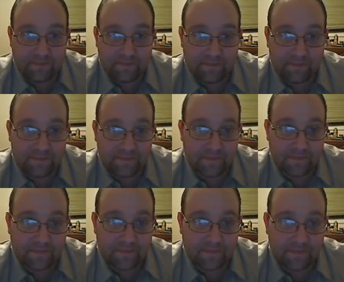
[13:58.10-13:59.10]
Woody, you'll
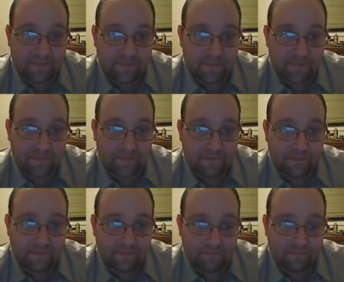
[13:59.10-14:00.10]
know it, bruh.
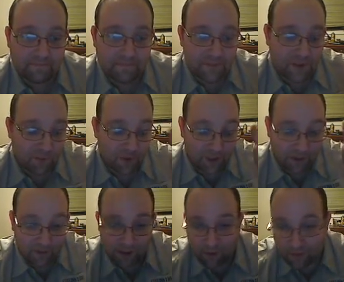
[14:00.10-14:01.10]
Jan,
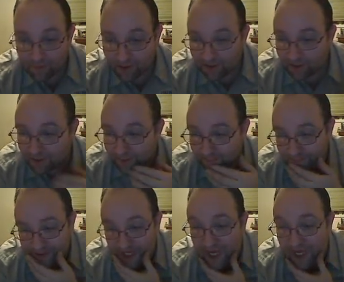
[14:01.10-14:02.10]
uh, I can't remember his cha-
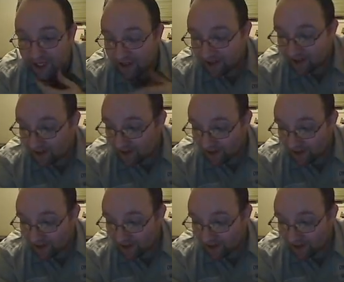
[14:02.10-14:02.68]
uh, final call